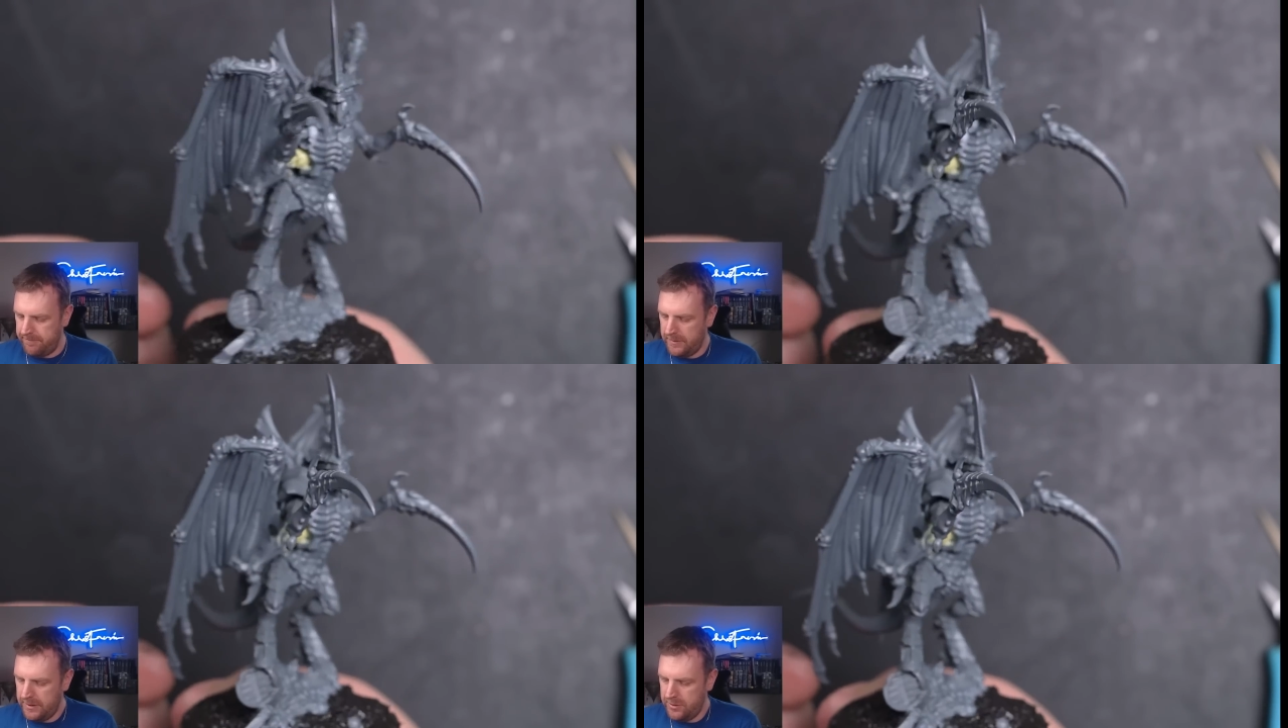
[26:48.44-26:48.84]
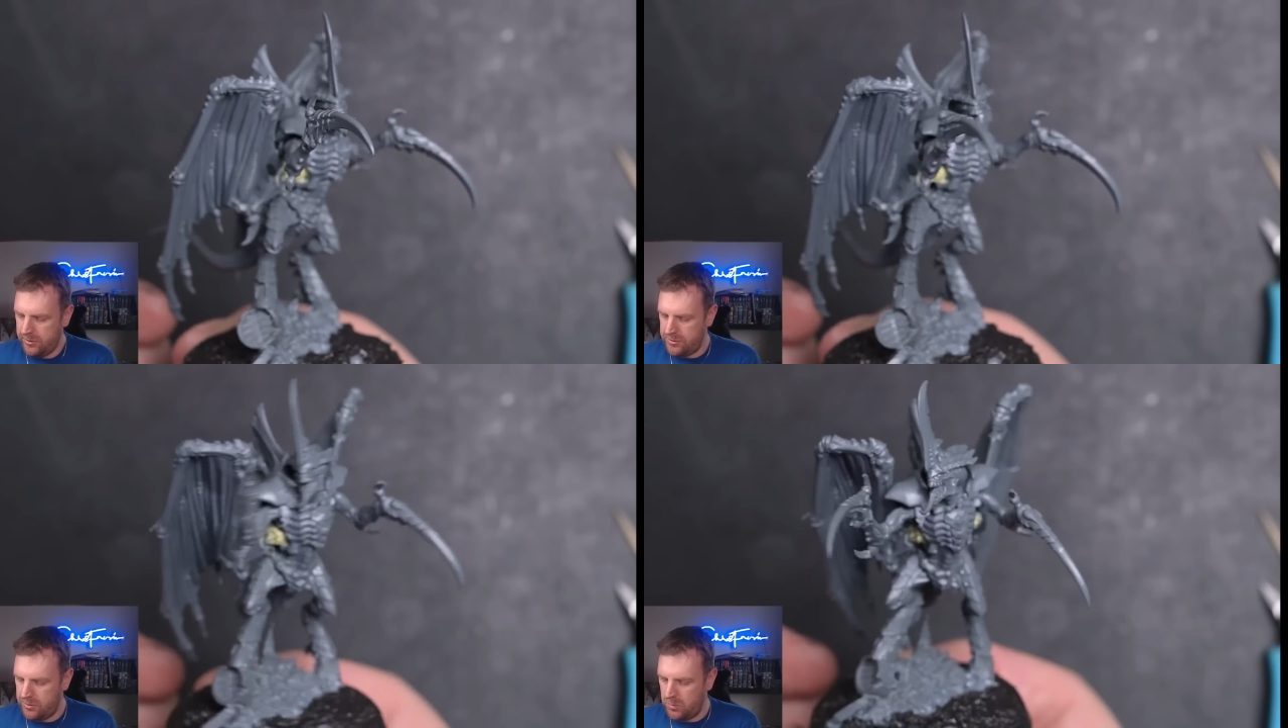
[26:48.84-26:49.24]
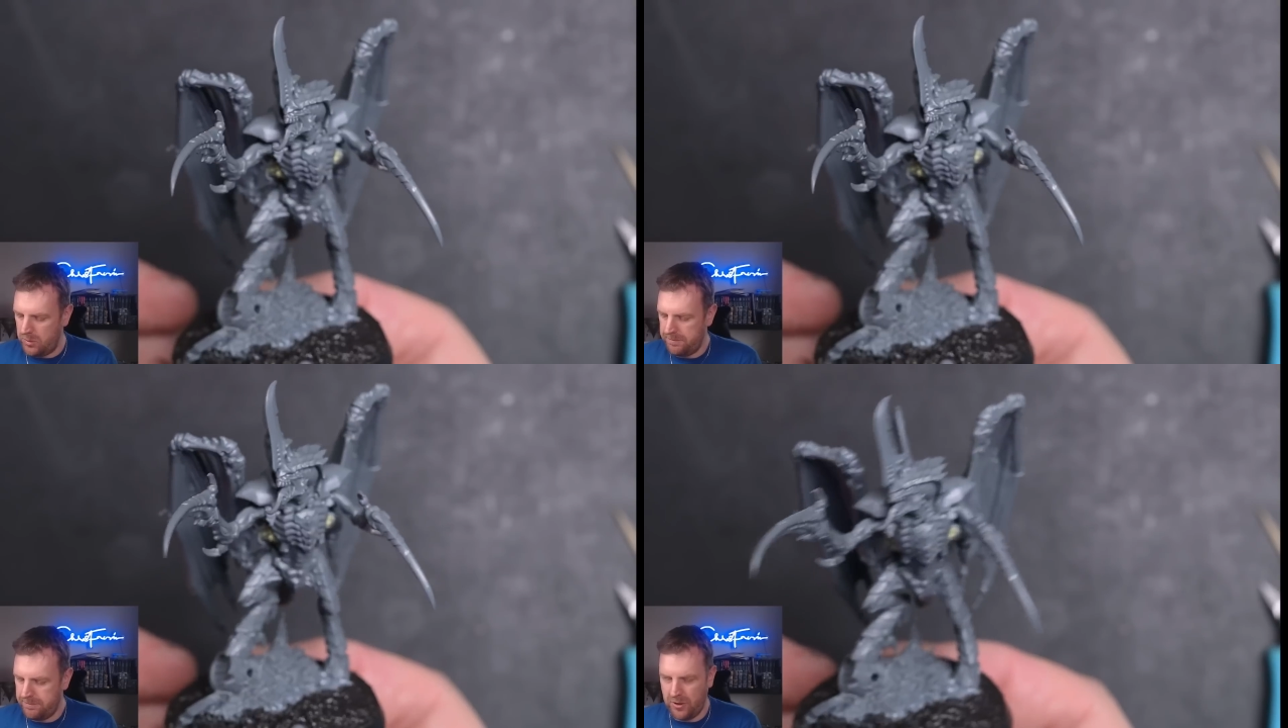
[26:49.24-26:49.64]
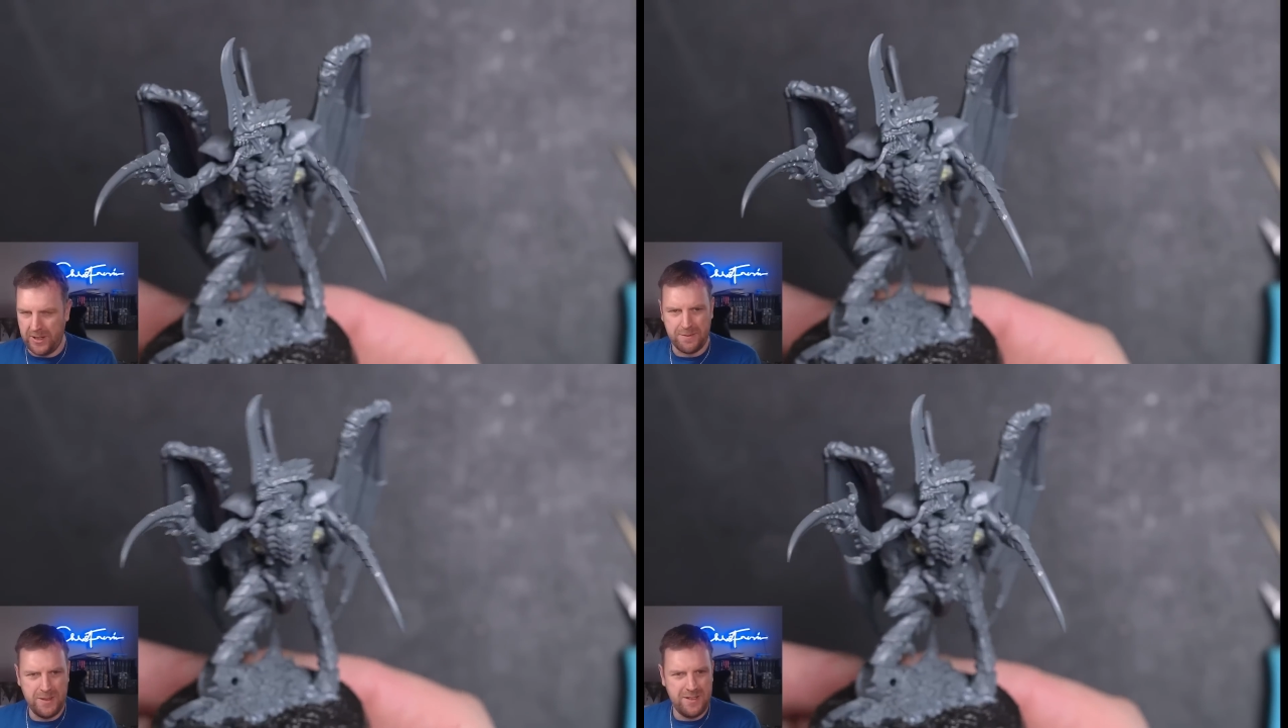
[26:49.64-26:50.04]
Interesting one.
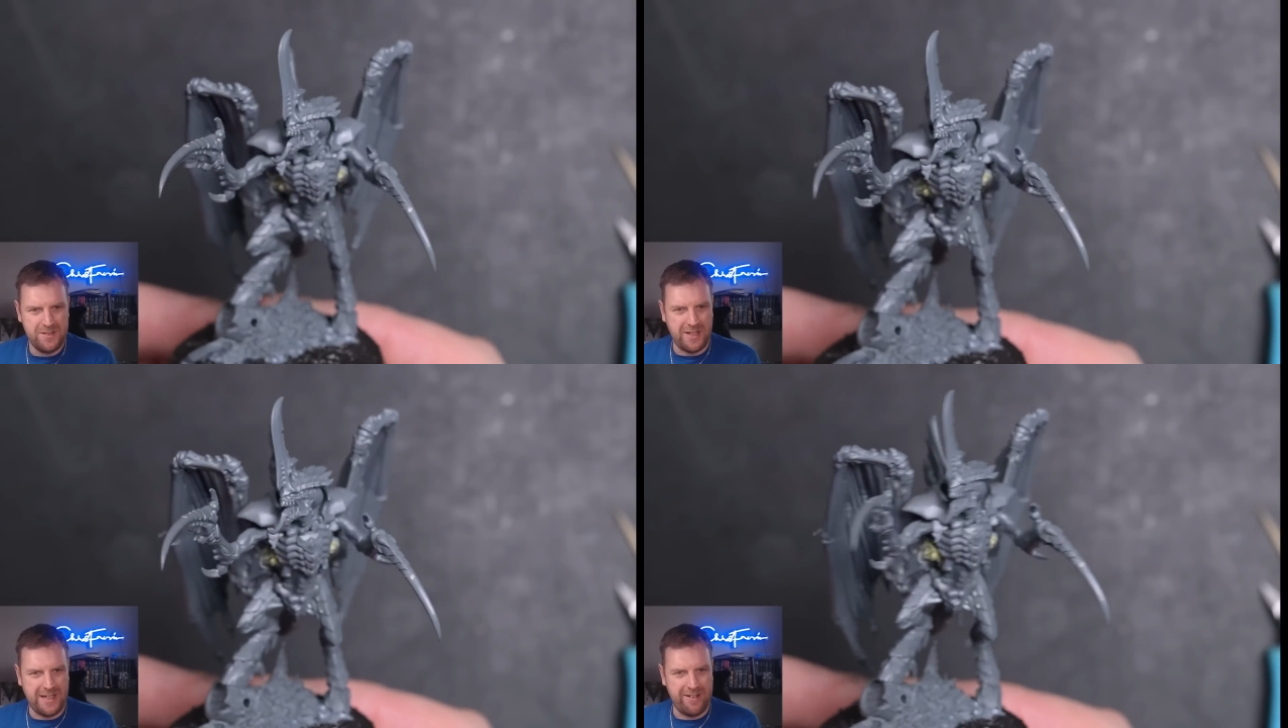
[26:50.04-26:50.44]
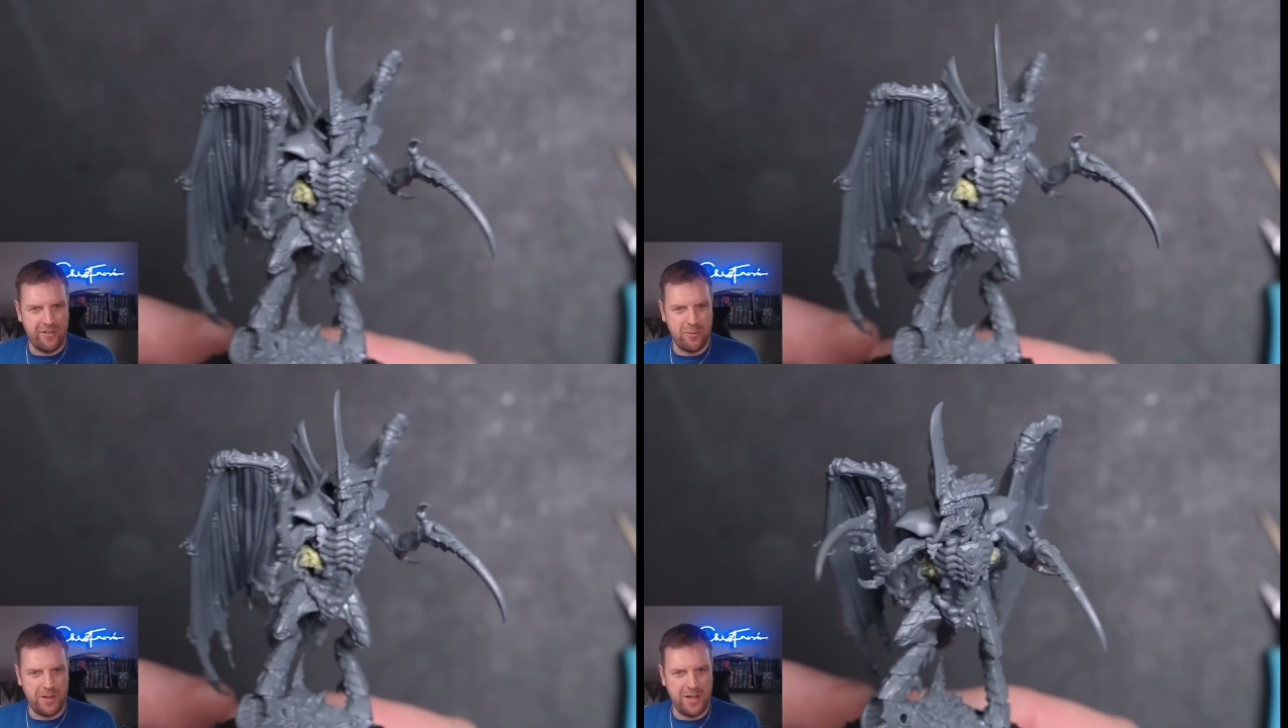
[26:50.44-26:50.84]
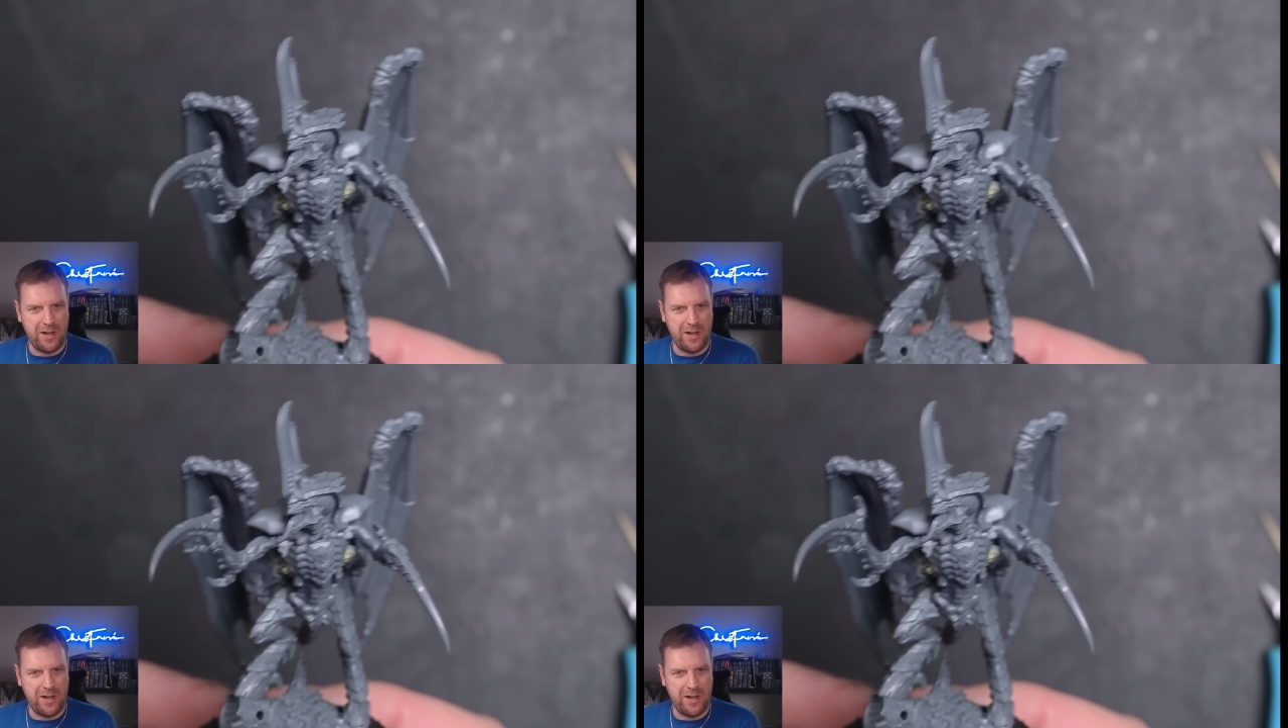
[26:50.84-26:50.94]
Right, take care everybody.